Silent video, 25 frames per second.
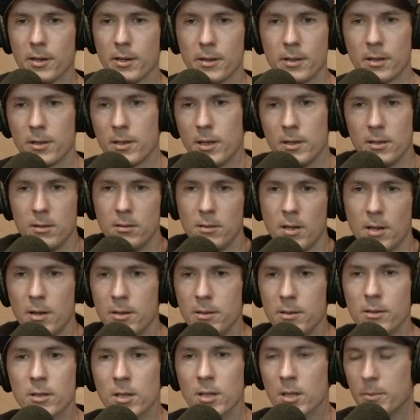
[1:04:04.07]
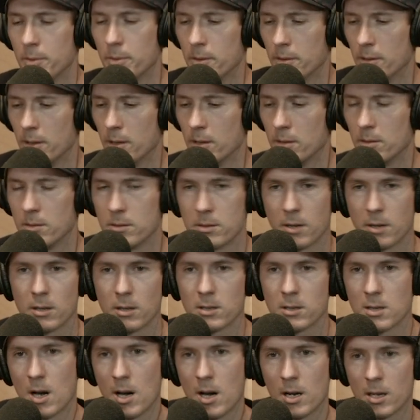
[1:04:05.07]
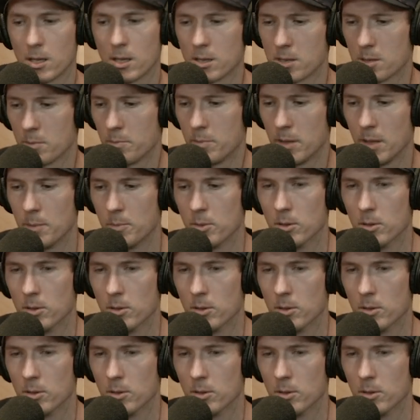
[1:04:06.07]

I think they do that in Europe, and, and start talking to some. Maybe